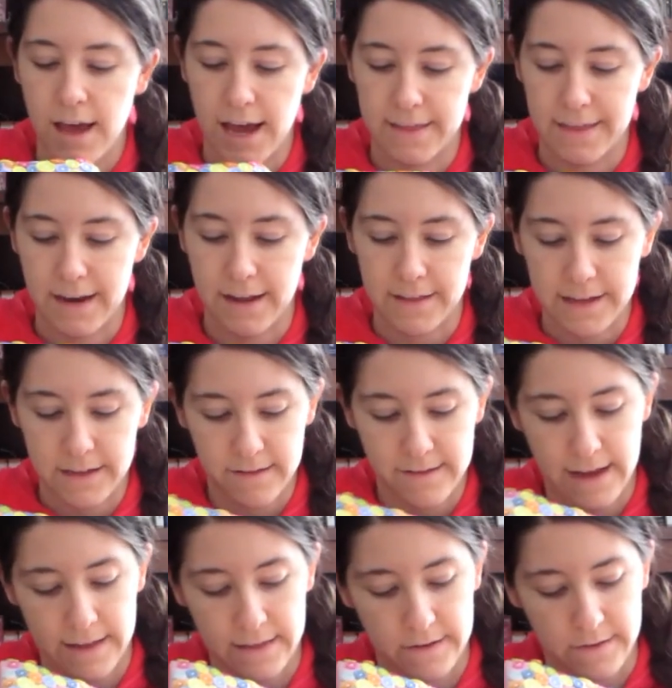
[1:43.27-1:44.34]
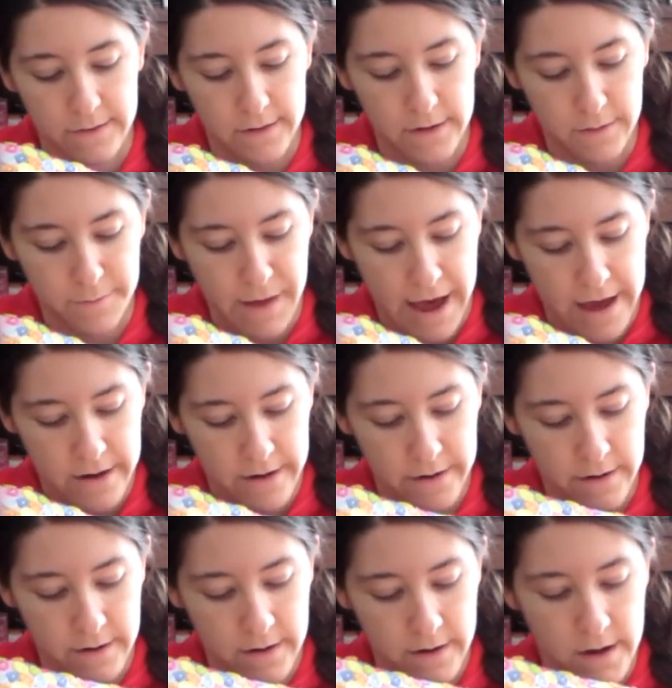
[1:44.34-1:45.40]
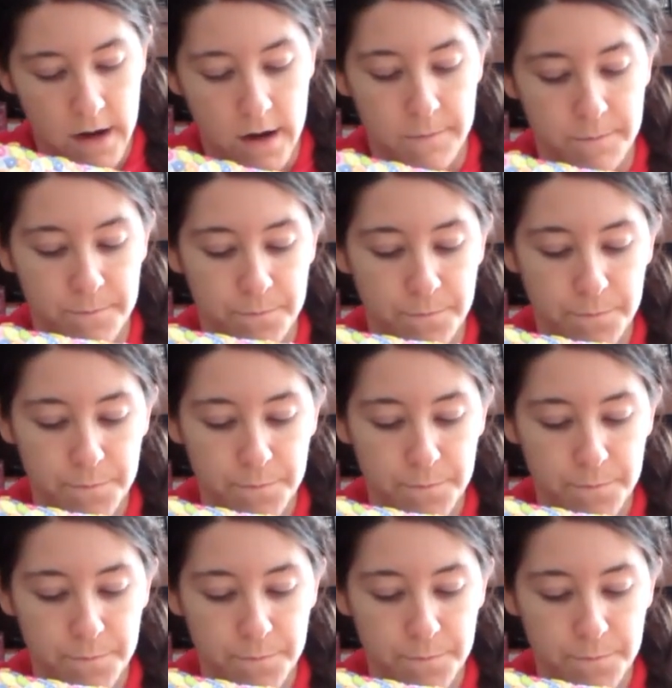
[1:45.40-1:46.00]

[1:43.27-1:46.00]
And then on the inside there's a little pattern um,